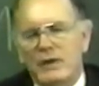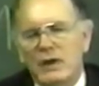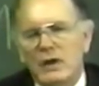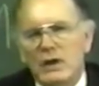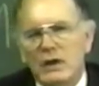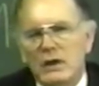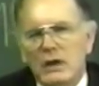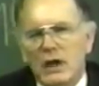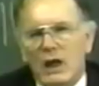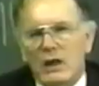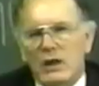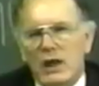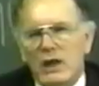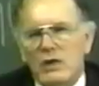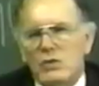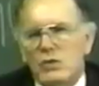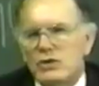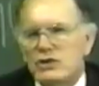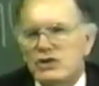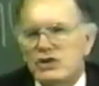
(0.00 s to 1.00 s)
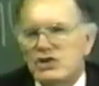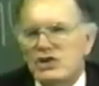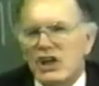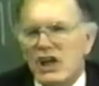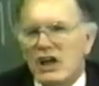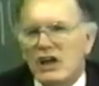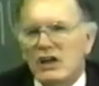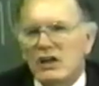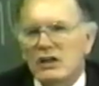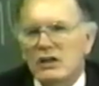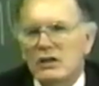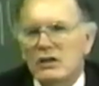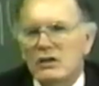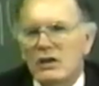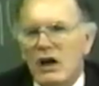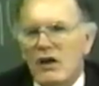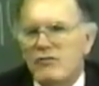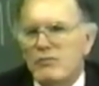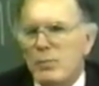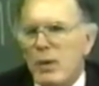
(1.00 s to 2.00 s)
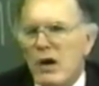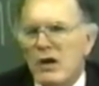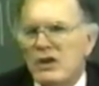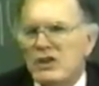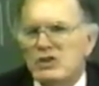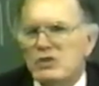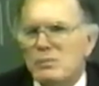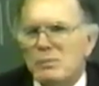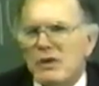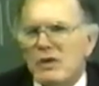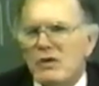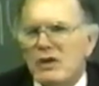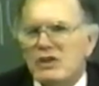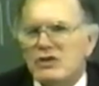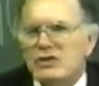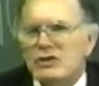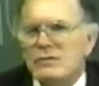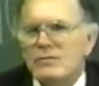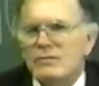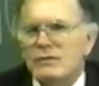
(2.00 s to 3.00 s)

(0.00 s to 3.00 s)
and they were sick of party spirits.